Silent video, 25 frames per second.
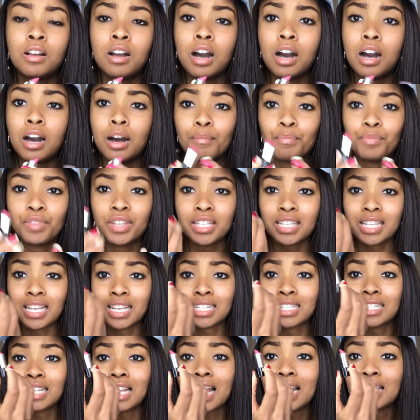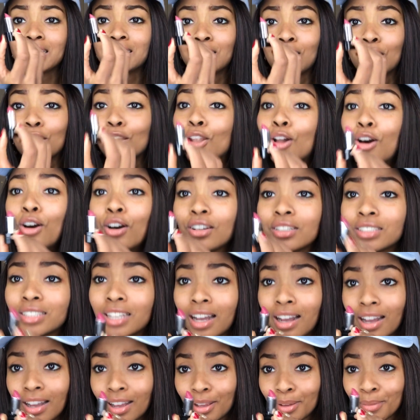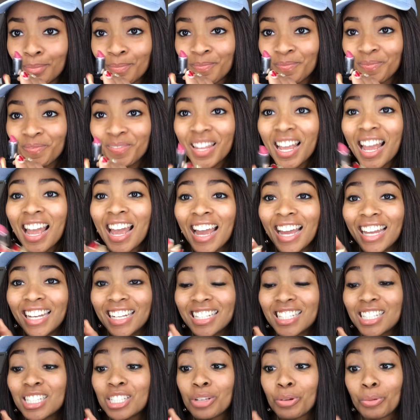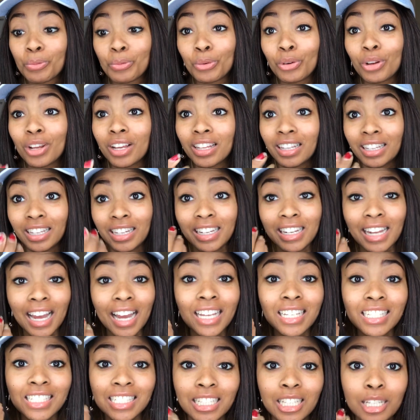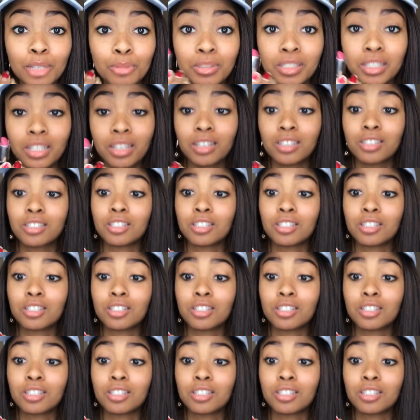This has lasted a long time, and this is a really nice lipstick.